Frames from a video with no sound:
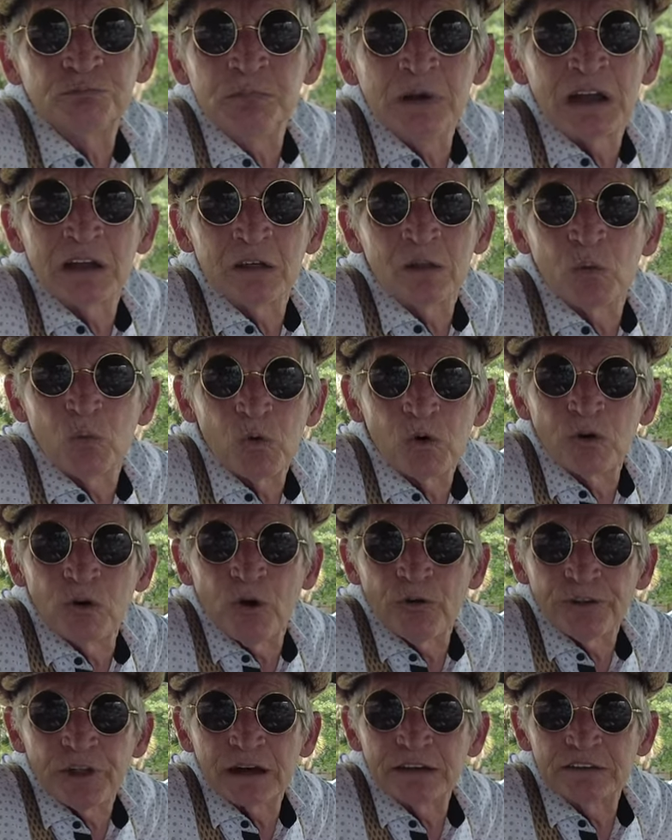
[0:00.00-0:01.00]
men in the
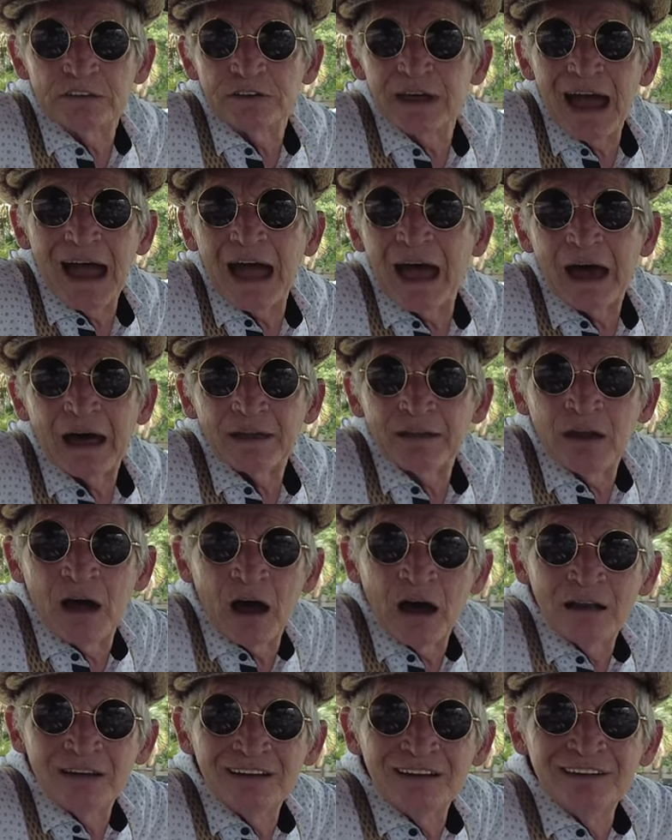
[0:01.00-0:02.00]
world like your dad,
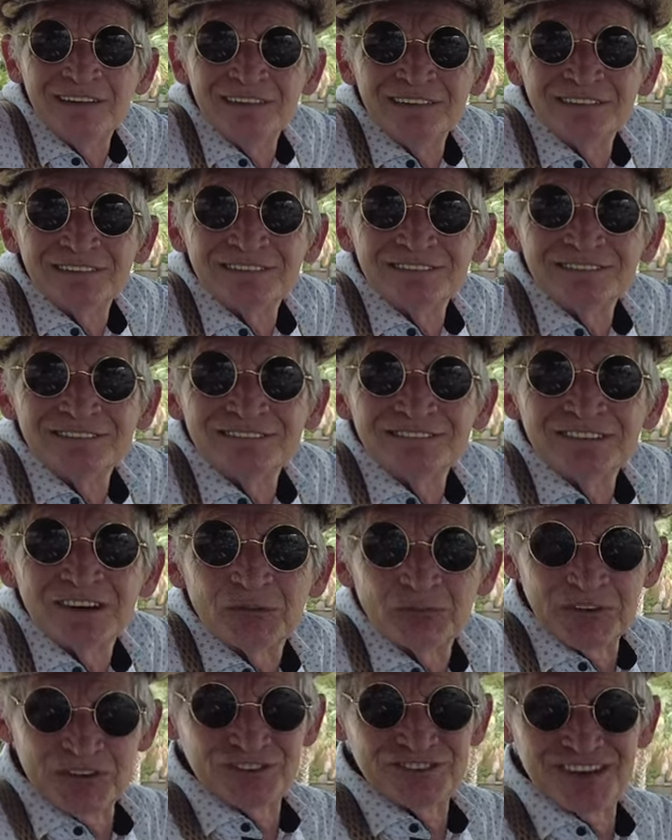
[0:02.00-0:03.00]
not
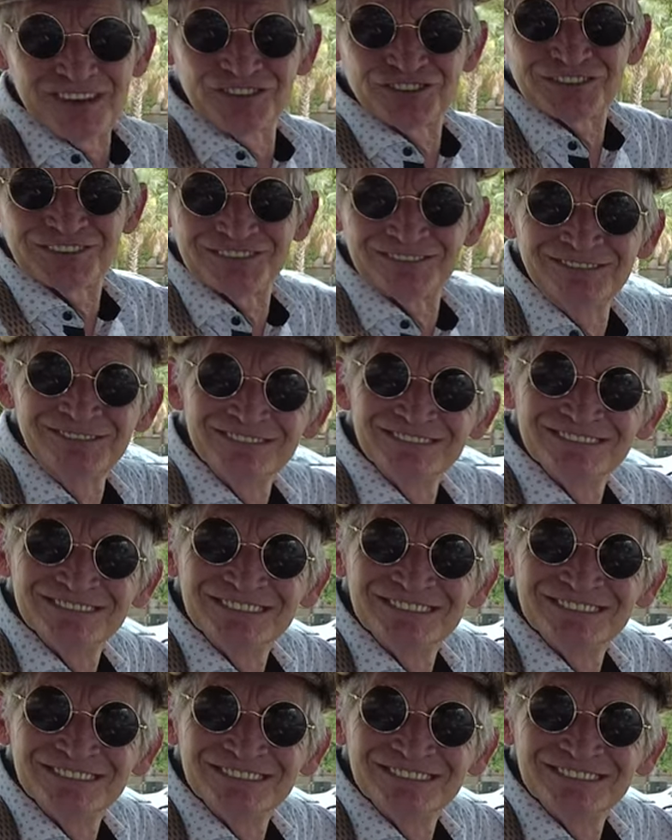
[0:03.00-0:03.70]
a musician.